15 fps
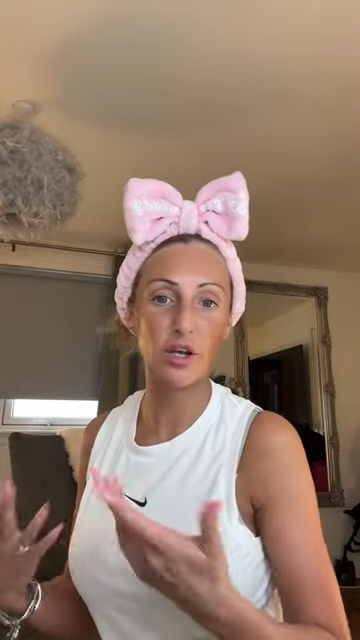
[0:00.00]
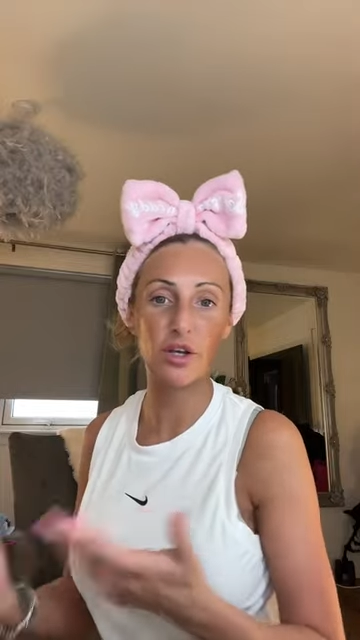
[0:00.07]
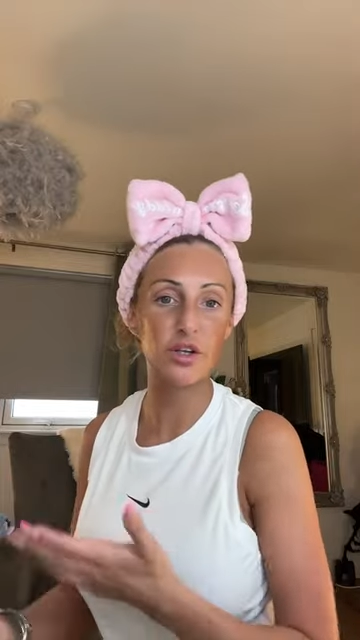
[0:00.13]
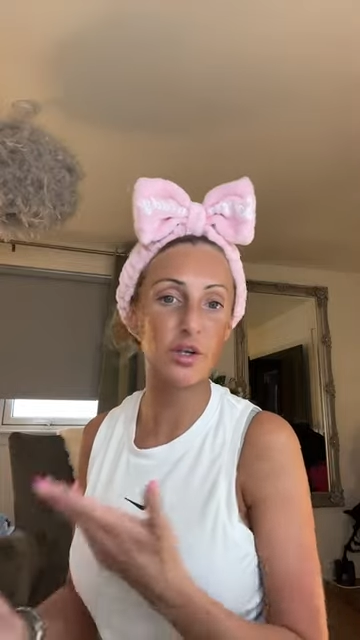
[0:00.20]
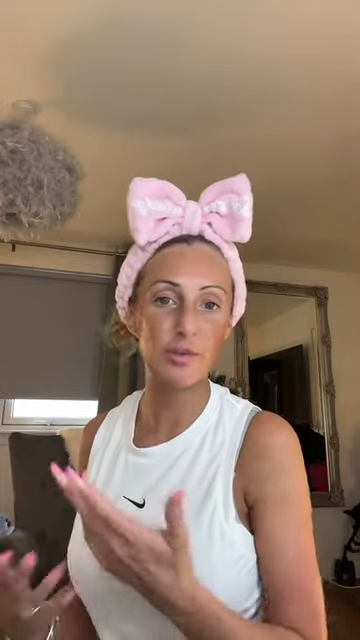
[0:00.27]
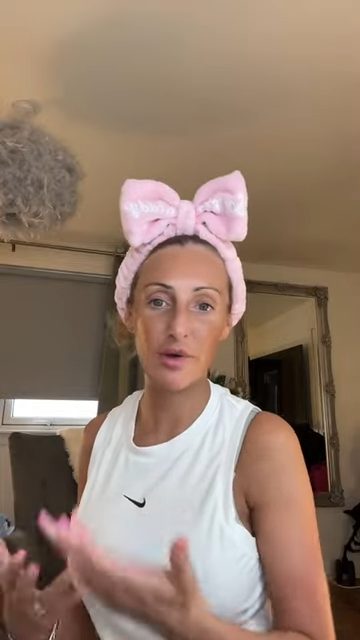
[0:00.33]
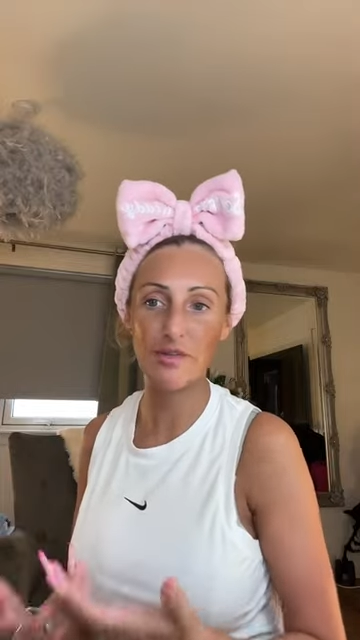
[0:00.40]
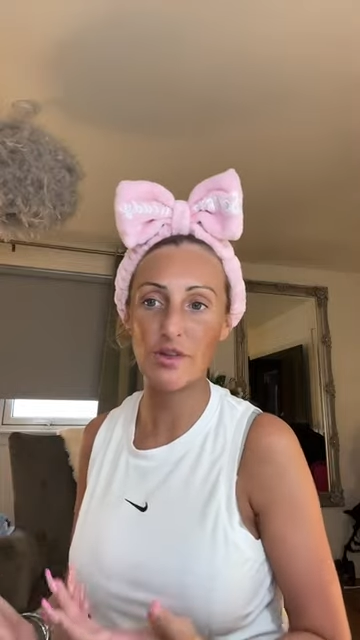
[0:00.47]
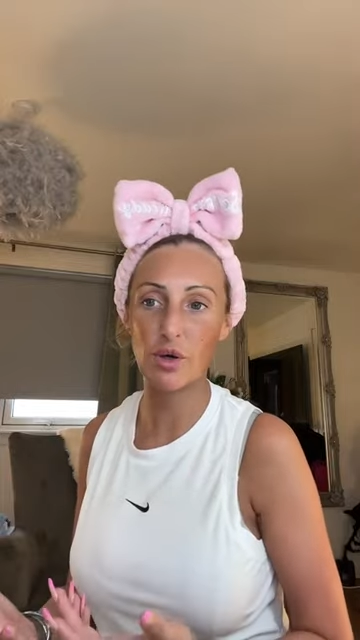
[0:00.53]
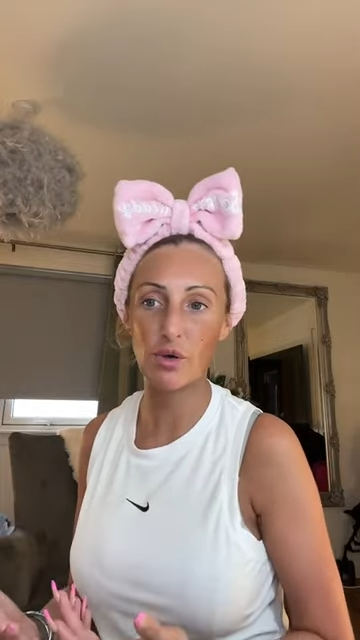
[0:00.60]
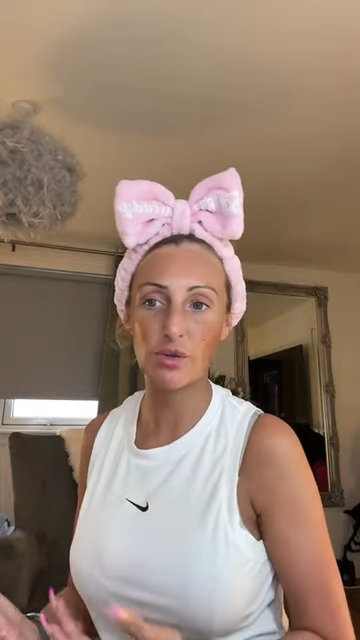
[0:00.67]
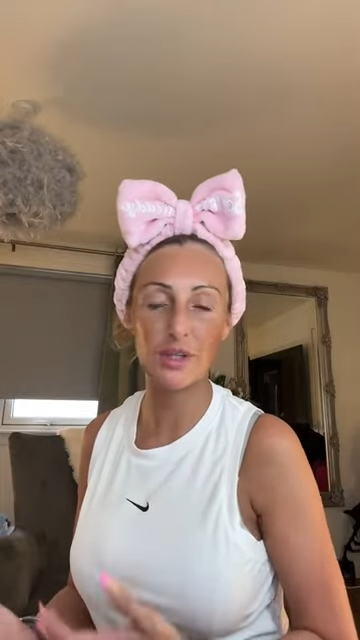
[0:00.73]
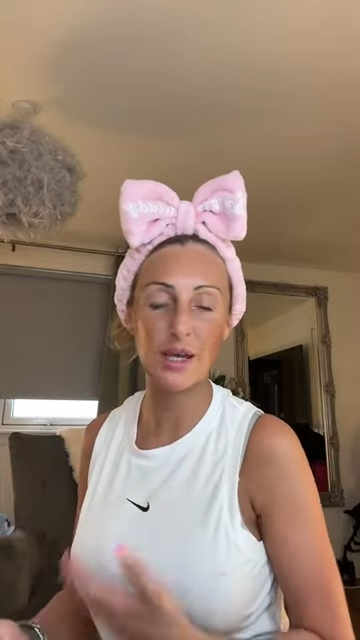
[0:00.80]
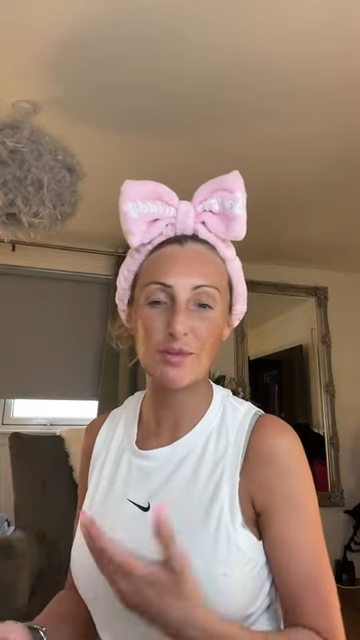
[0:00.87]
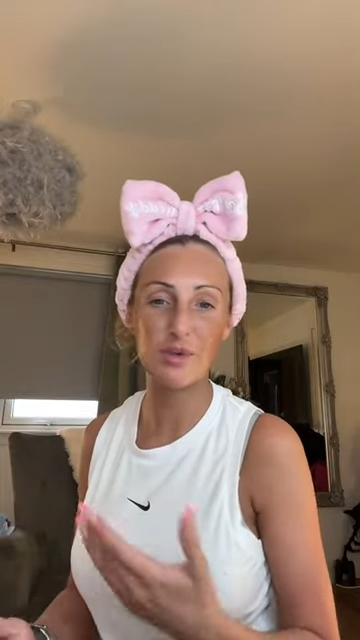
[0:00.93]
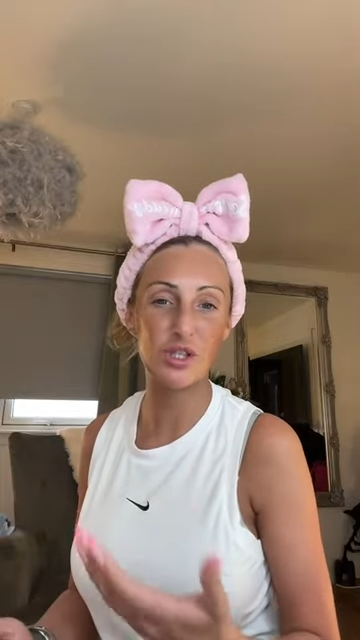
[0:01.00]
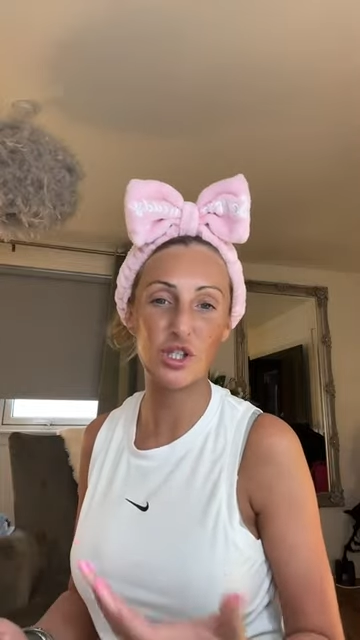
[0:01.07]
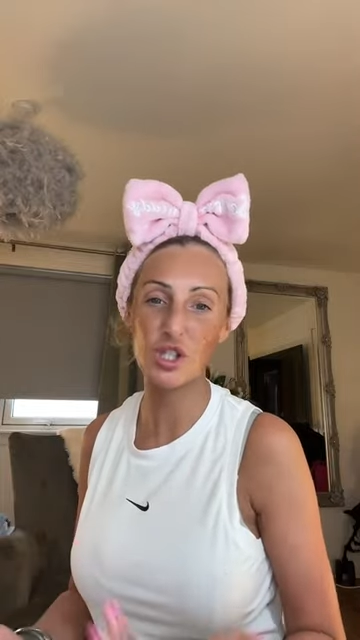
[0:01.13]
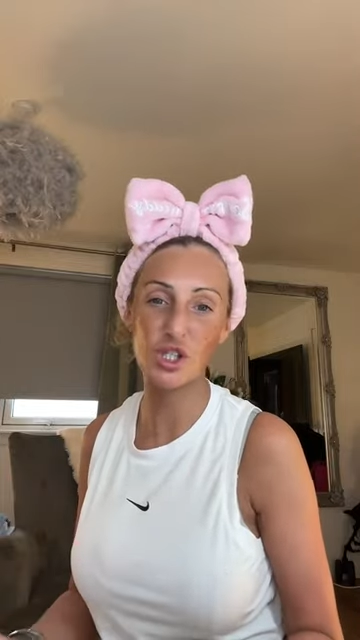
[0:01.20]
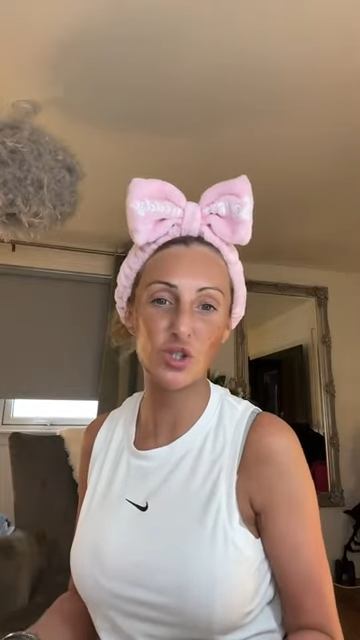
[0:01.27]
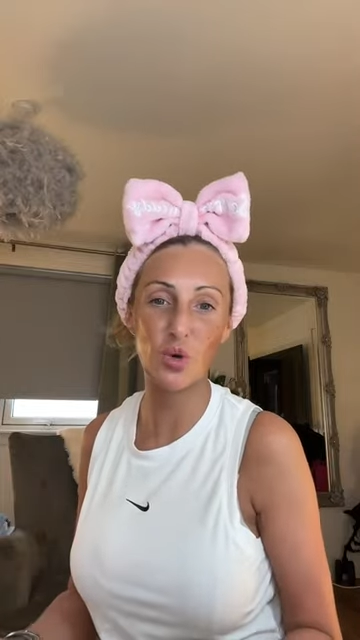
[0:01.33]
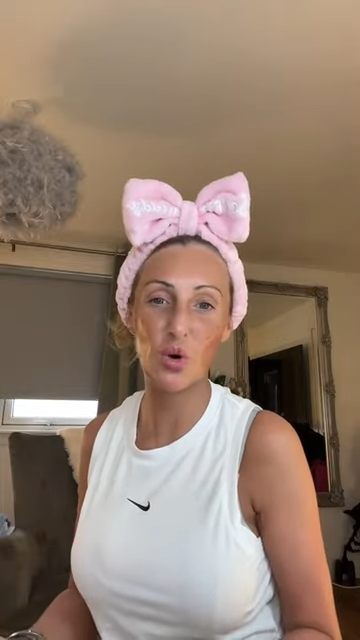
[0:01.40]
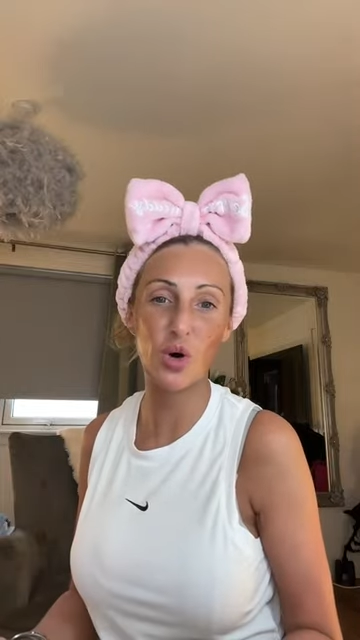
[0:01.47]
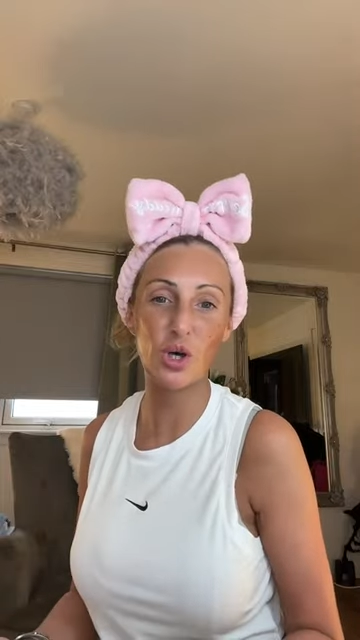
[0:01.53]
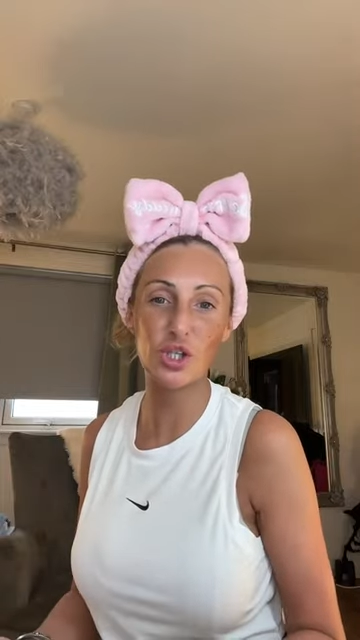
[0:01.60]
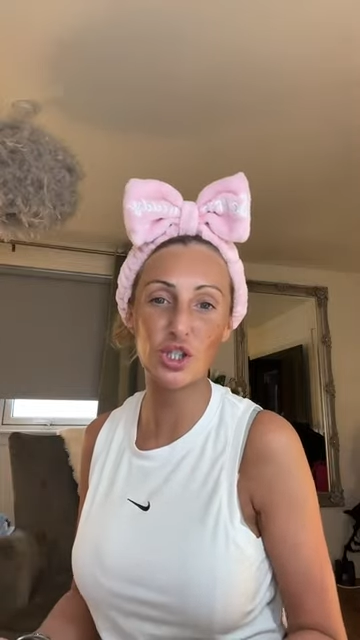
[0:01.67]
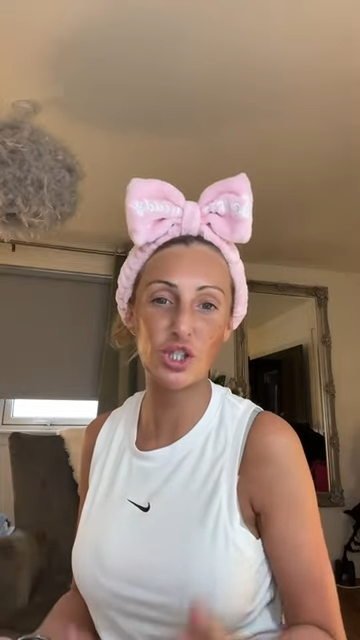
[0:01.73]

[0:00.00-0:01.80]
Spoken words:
under my feet all the time, and she's not.